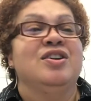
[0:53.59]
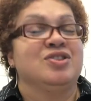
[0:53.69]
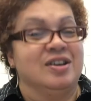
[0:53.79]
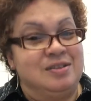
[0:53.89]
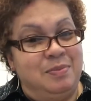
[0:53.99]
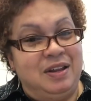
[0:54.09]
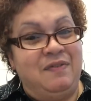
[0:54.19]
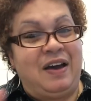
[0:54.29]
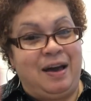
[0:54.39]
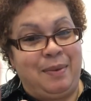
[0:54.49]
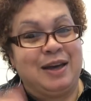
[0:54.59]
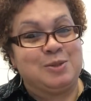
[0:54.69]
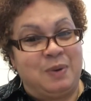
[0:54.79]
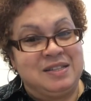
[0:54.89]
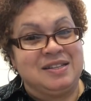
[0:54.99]
Trust and believe, I got my
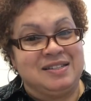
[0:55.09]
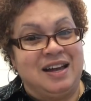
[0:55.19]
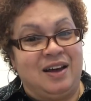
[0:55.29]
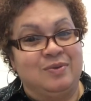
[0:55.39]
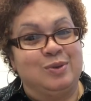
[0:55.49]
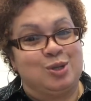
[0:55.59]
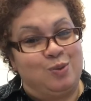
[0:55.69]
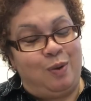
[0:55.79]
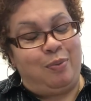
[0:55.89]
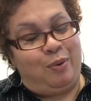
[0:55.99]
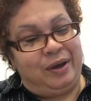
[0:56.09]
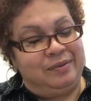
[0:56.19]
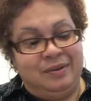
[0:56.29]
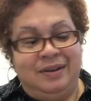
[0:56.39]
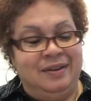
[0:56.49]
expenses down to a point.